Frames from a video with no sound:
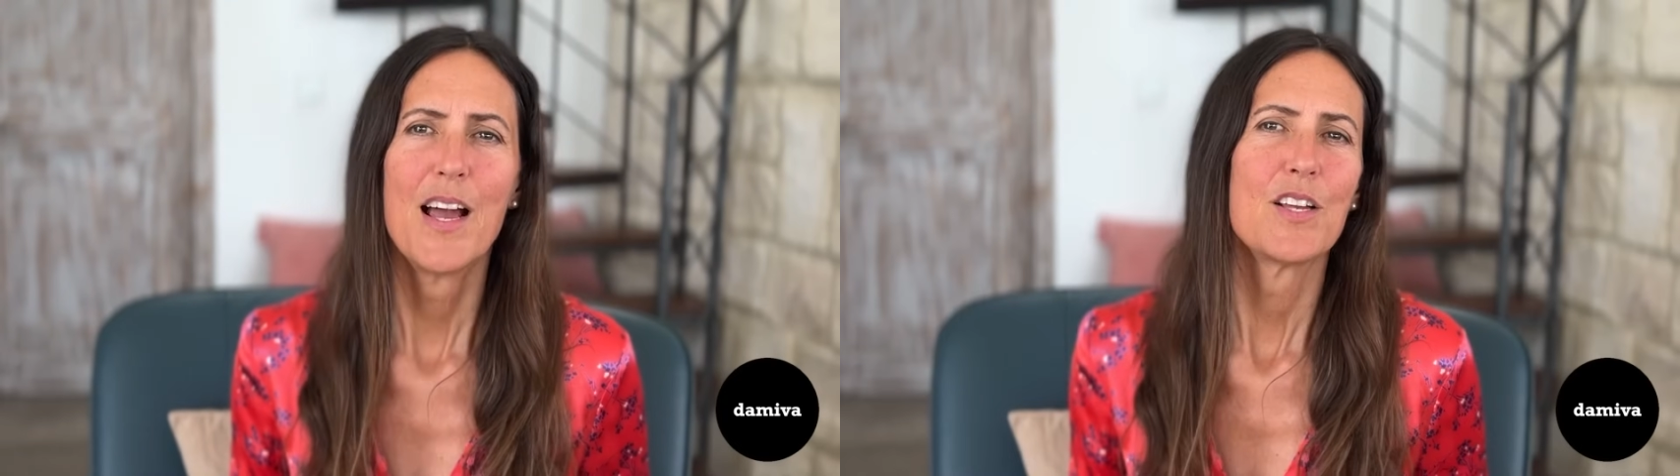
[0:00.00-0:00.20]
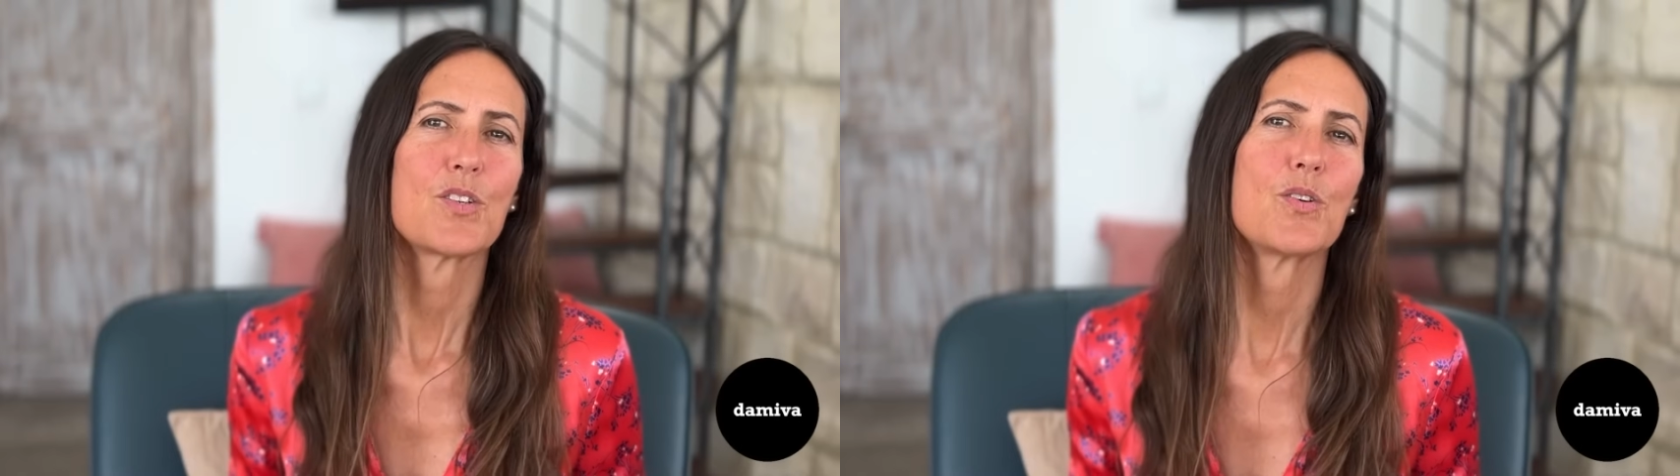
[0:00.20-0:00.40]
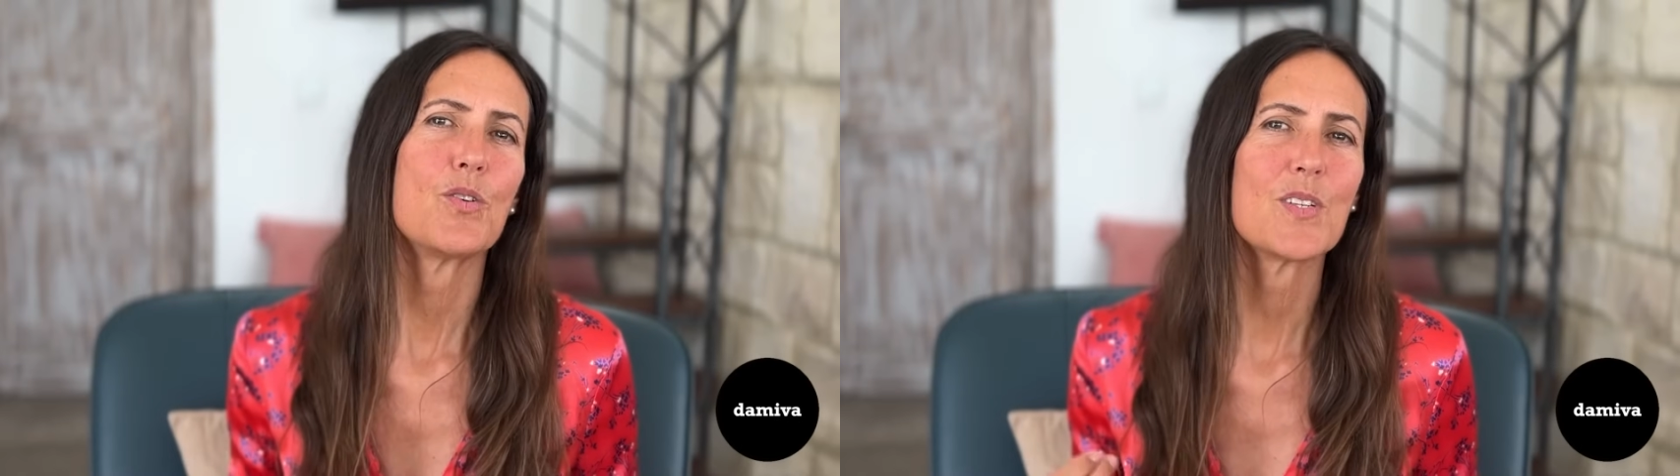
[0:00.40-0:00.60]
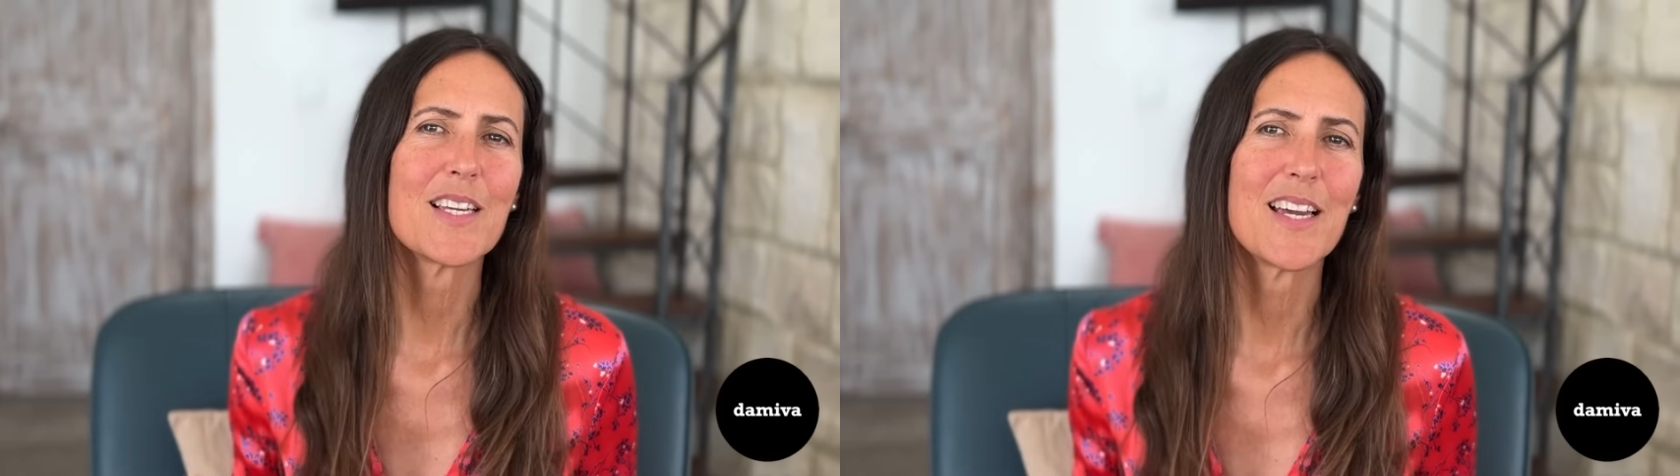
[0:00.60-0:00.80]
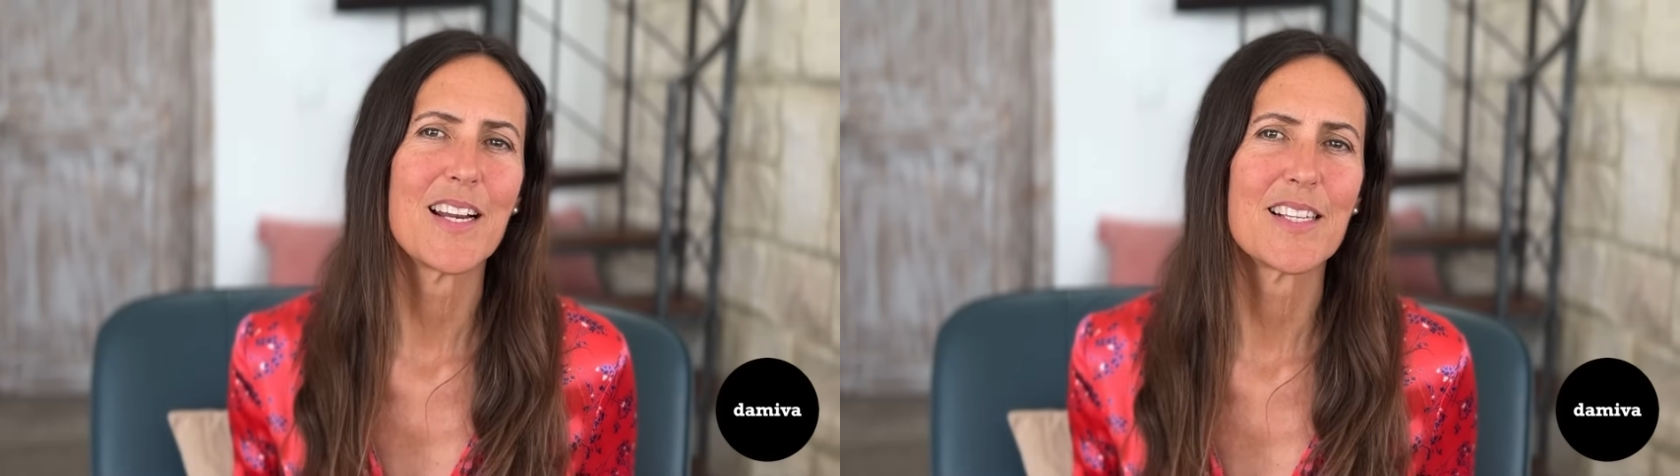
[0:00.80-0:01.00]
so
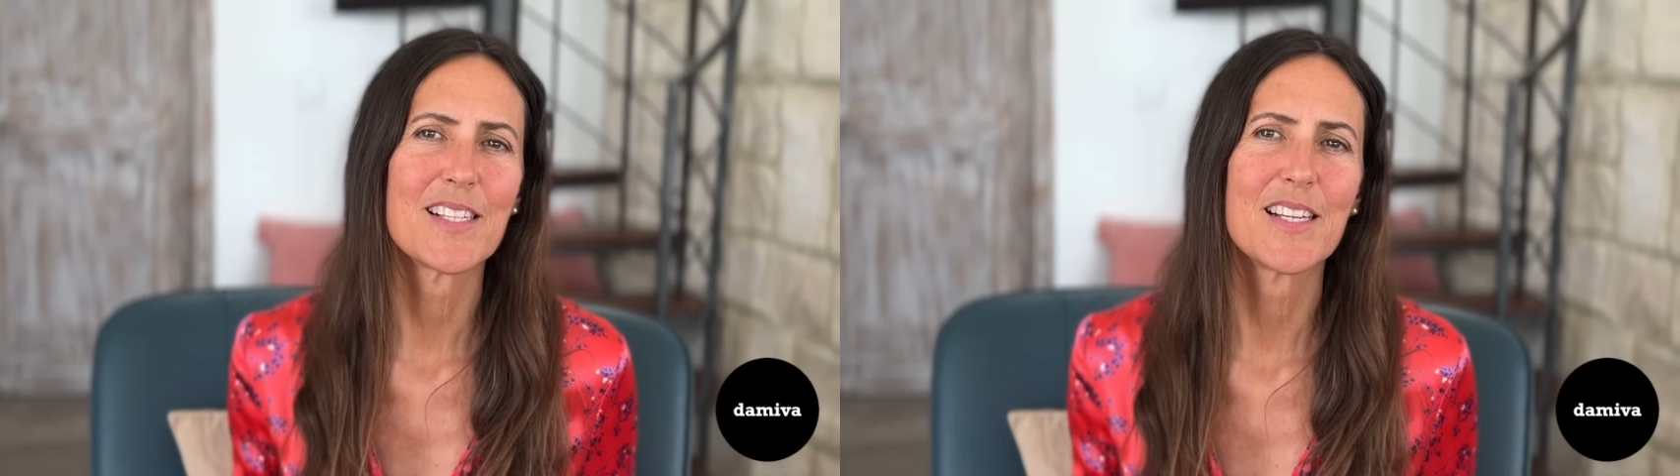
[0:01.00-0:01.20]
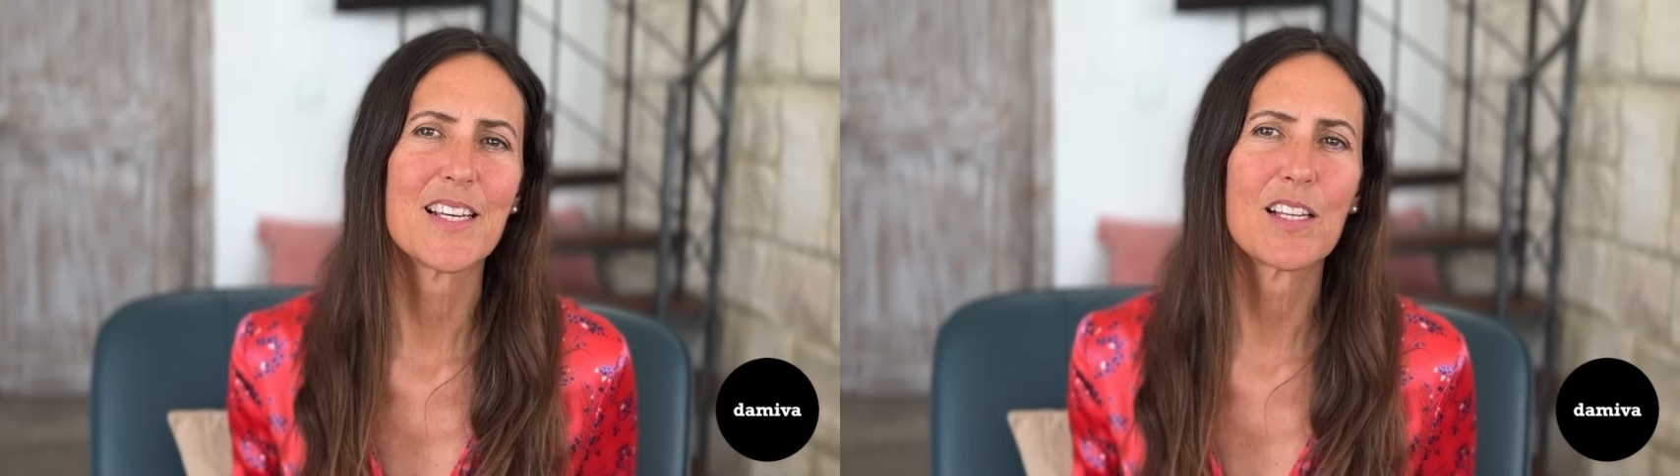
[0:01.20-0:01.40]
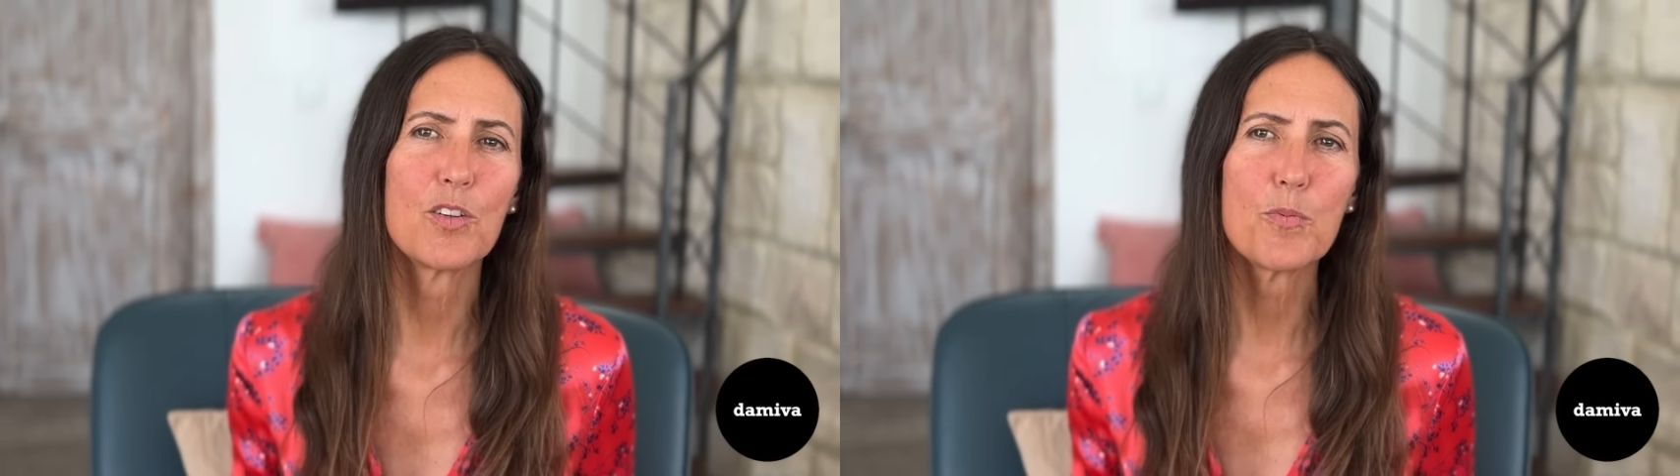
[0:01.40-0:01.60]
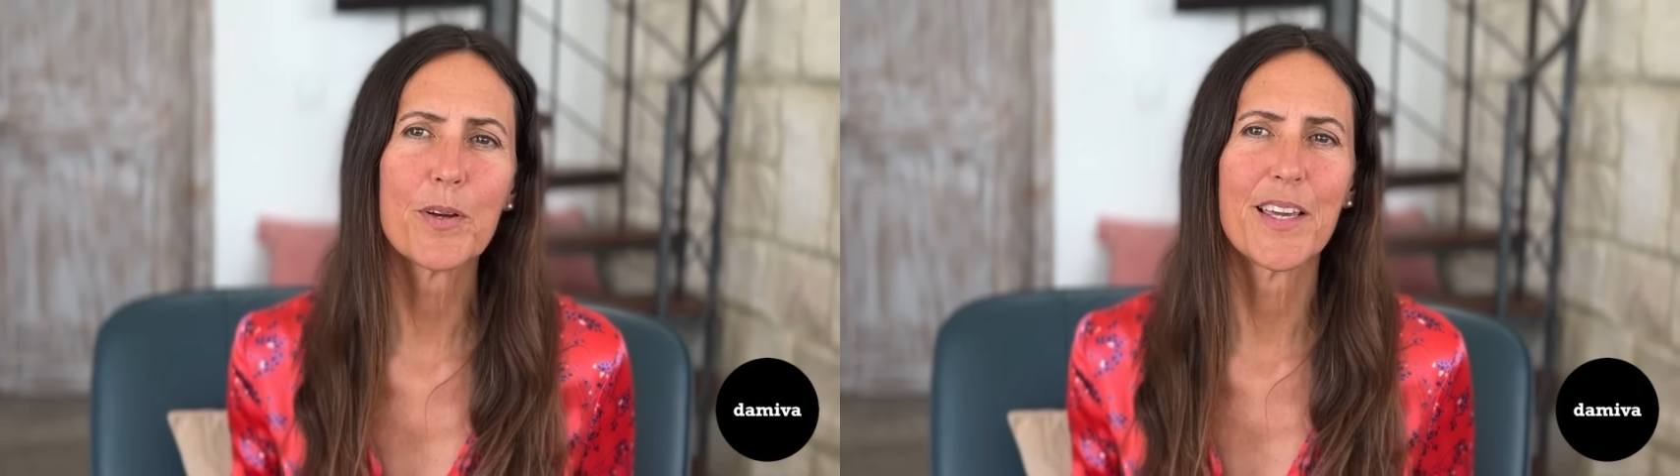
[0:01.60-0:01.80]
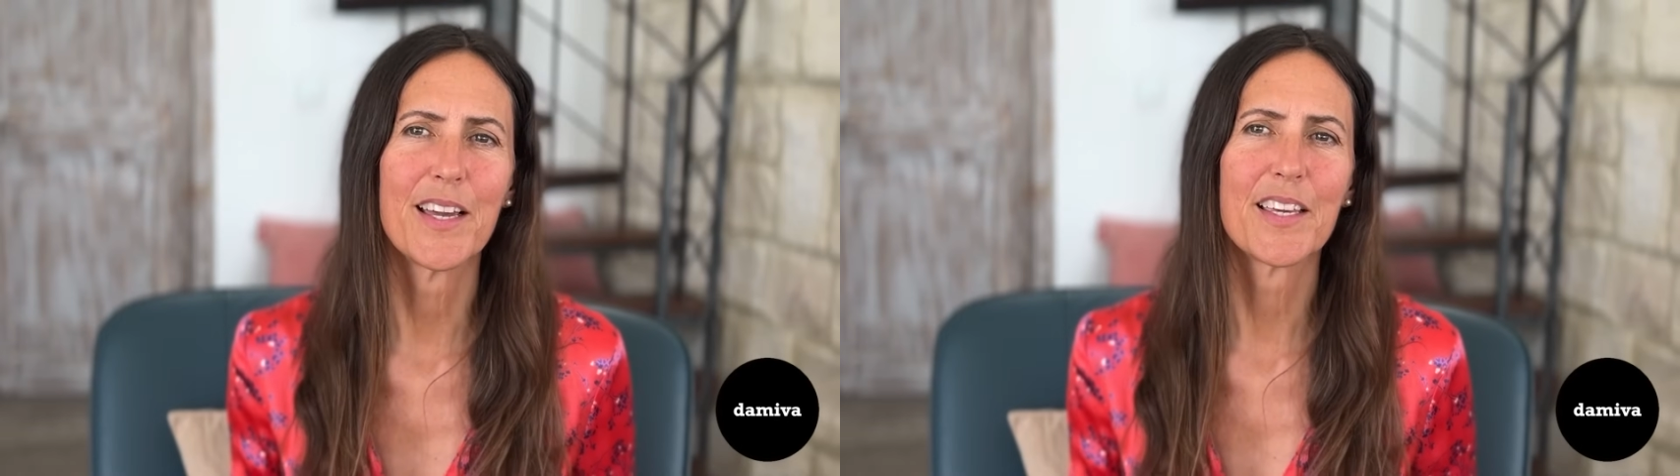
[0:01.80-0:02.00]
using an acidic lubricant